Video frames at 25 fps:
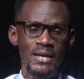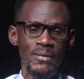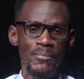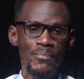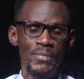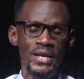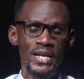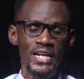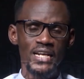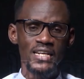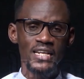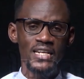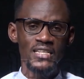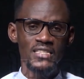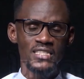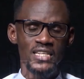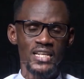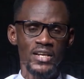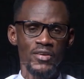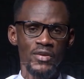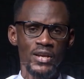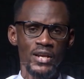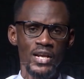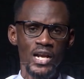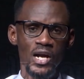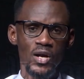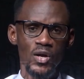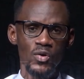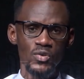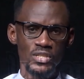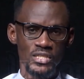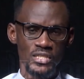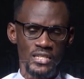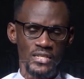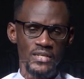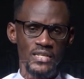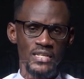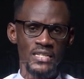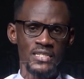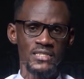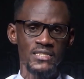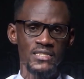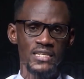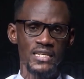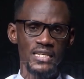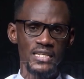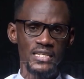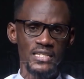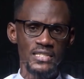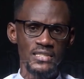mechanizing agriculture, it
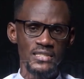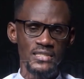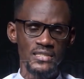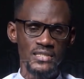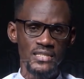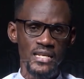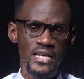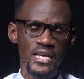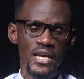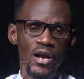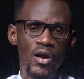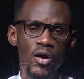is,